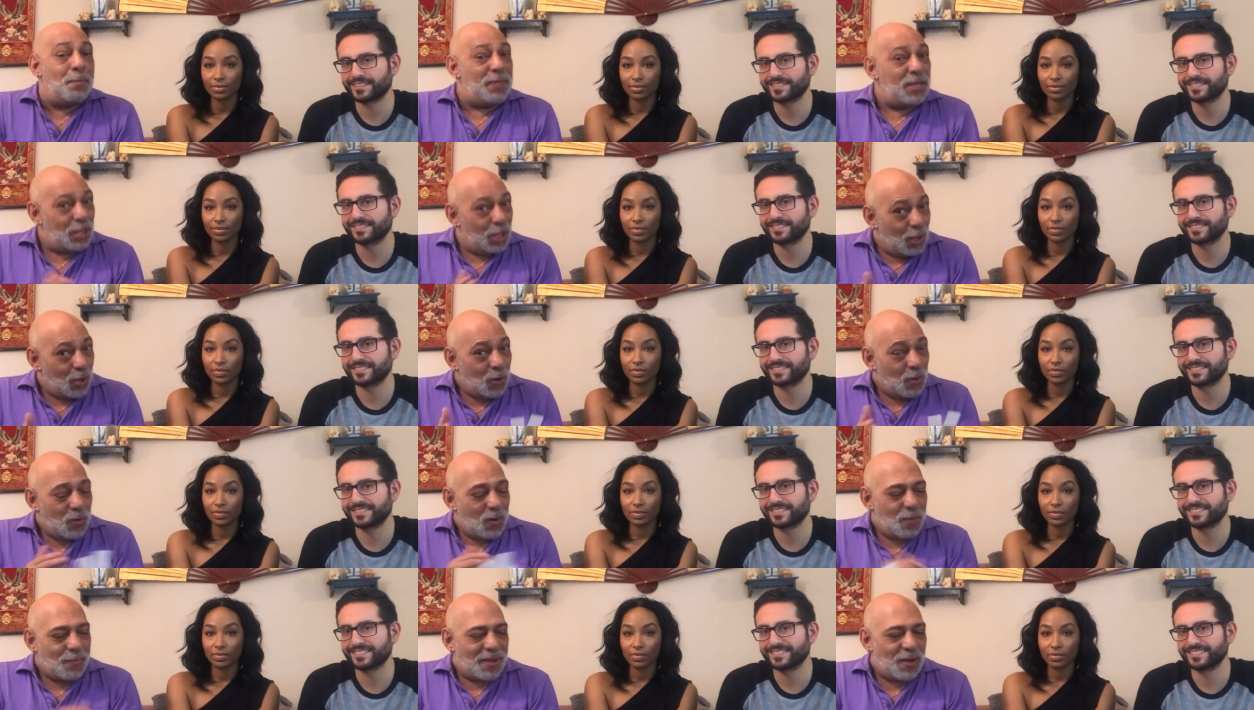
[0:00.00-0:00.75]

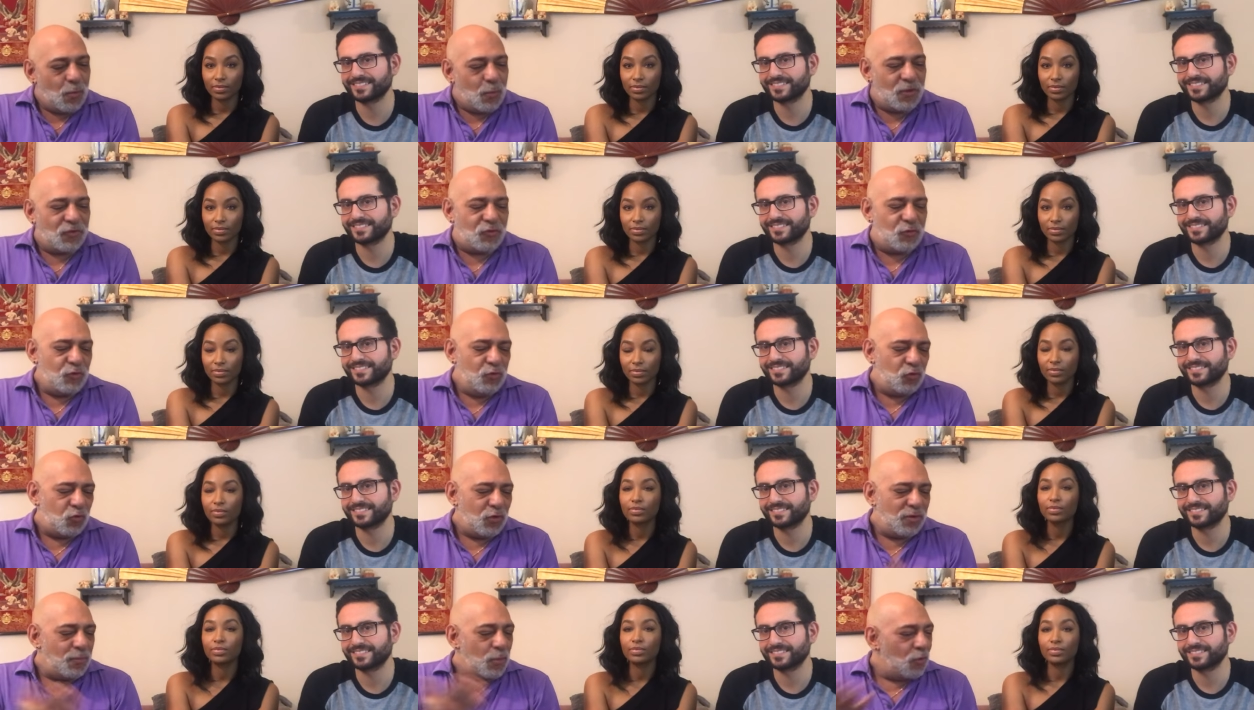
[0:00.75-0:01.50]
Speaker 1: below about what you
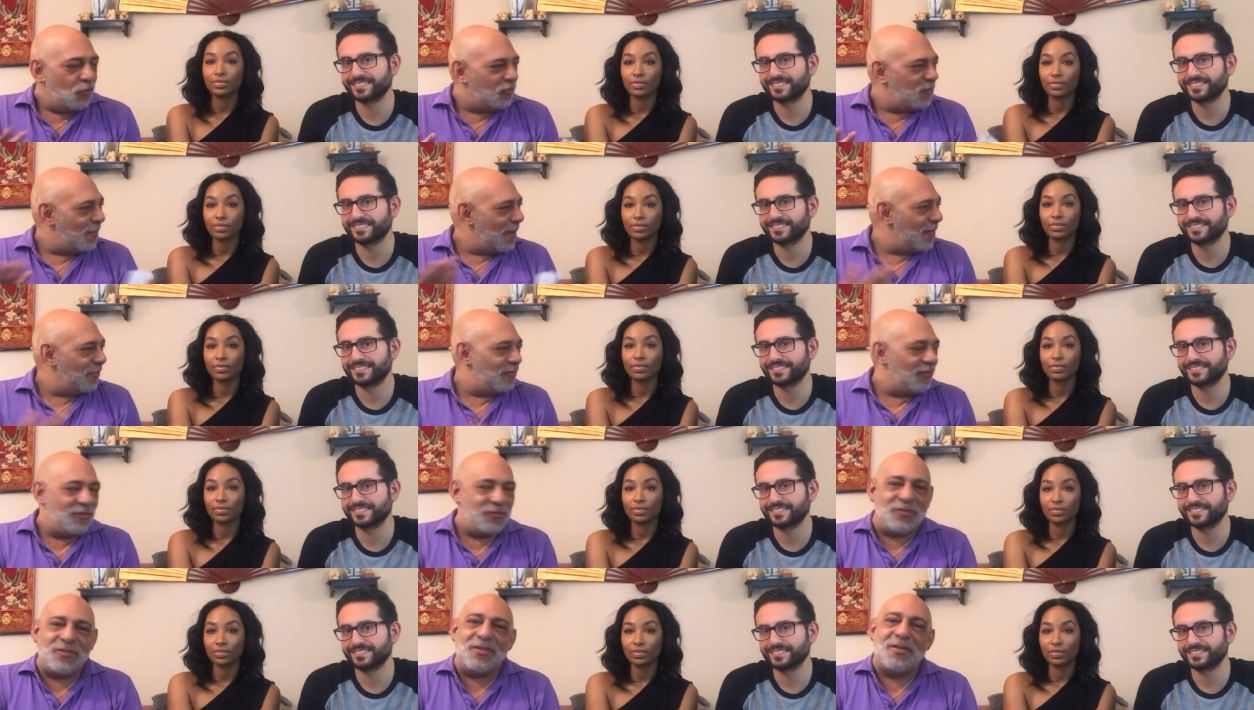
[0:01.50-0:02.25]
enjoyed most about
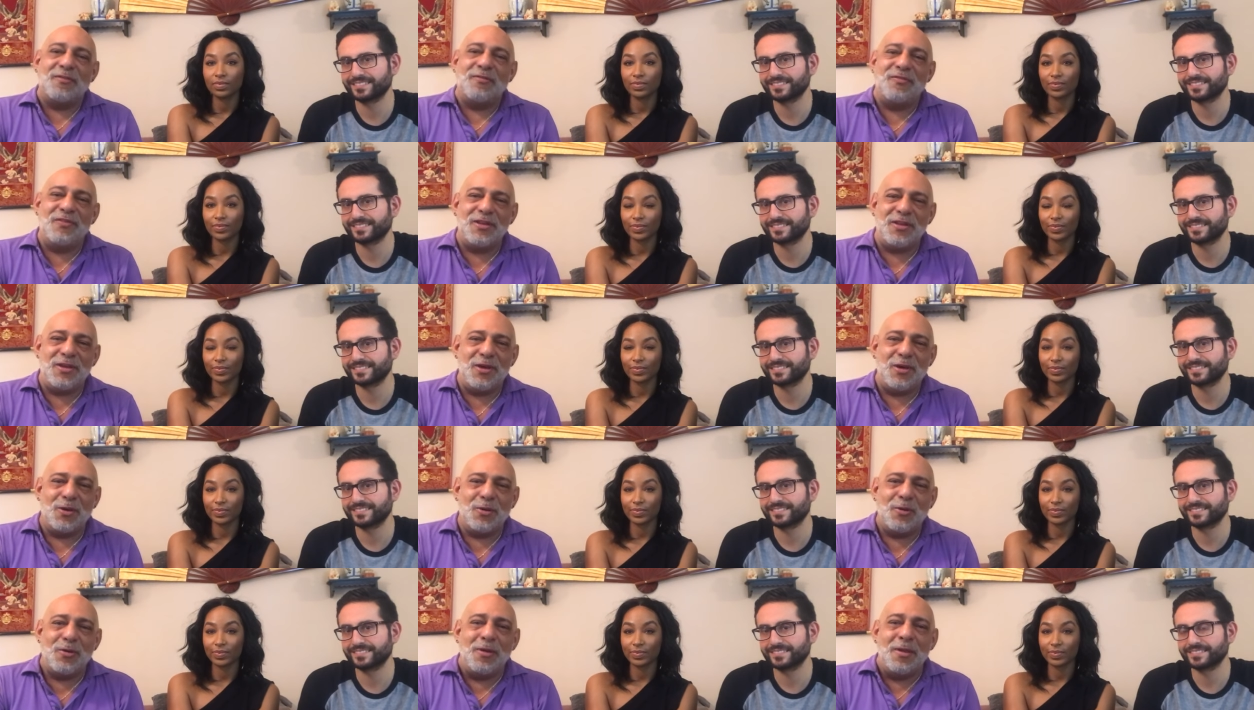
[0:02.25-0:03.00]
this
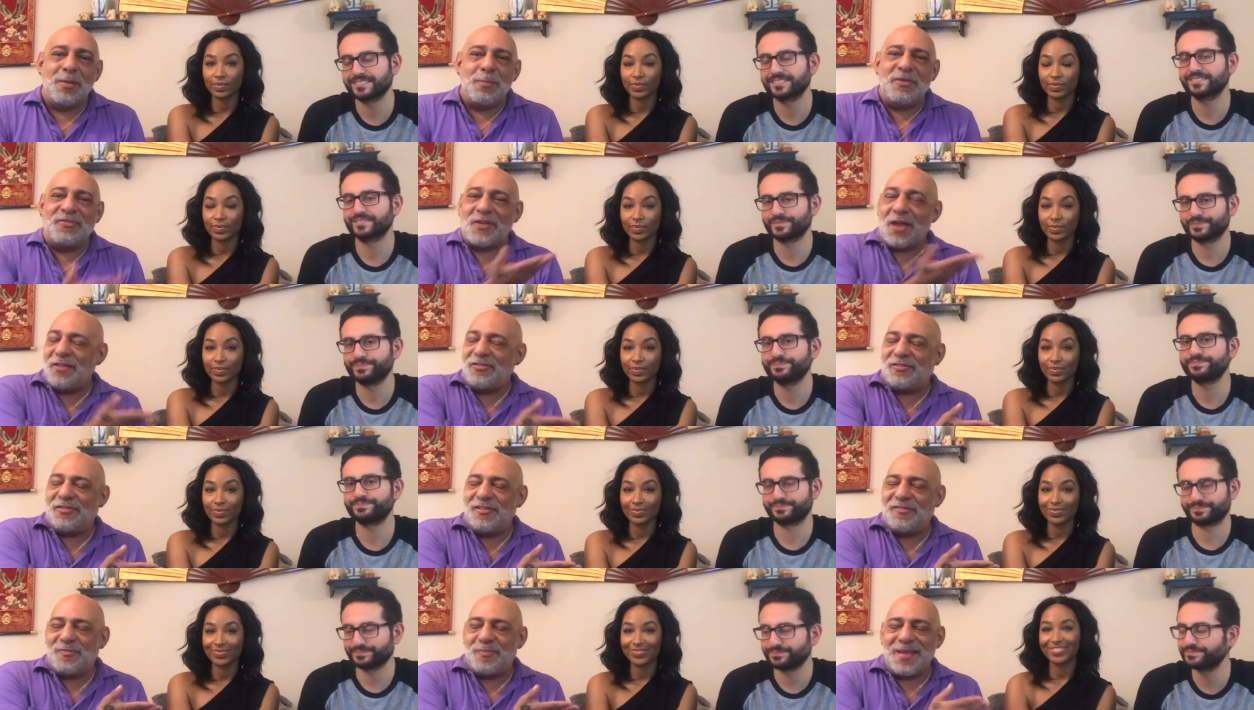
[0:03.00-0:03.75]
video, besides
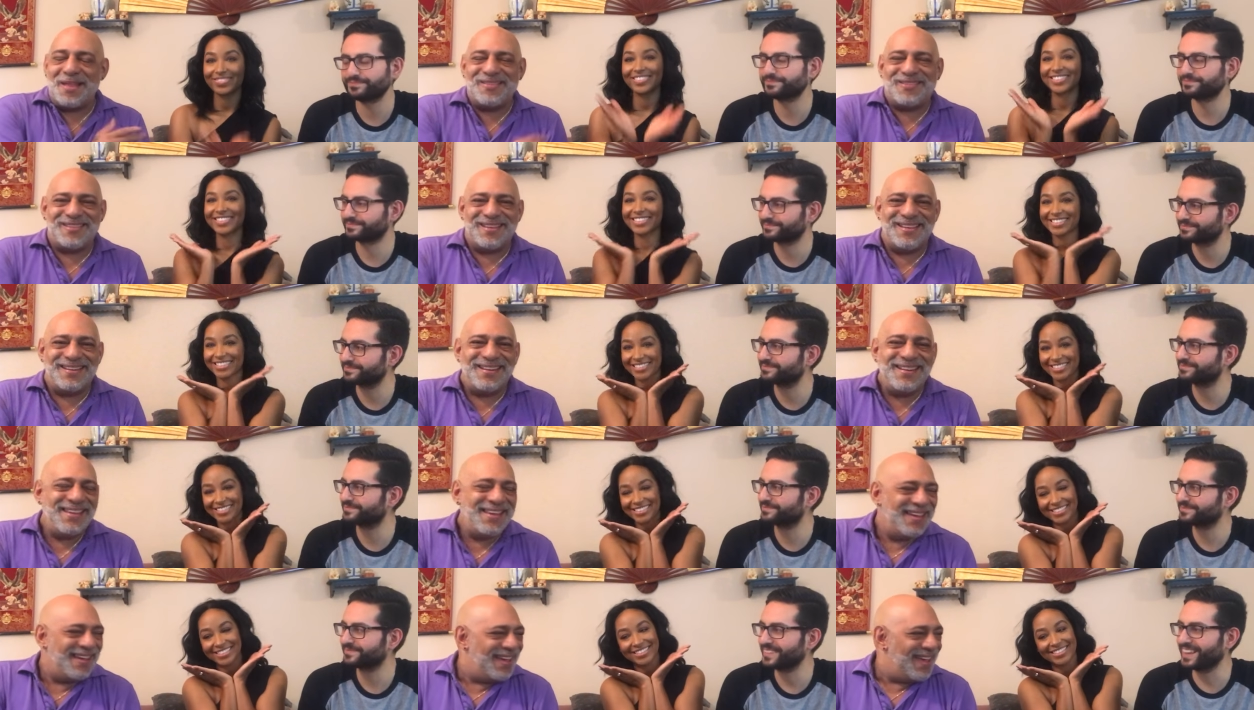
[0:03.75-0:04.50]
Tiff Benson.